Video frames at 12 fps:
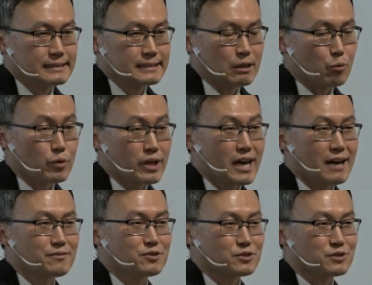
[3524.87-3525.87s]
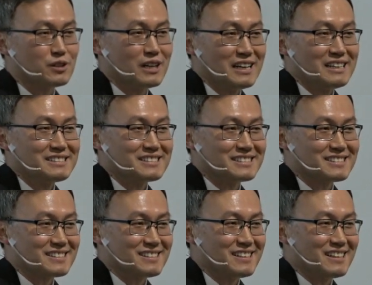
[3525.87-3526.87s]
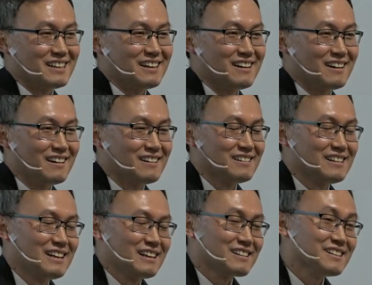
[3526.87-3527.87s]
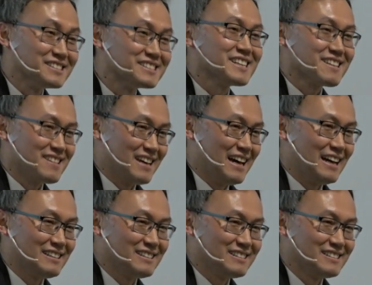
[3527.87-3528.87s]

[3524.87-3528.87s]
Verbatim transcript: Yeah, we have to just uh, uh, concede that,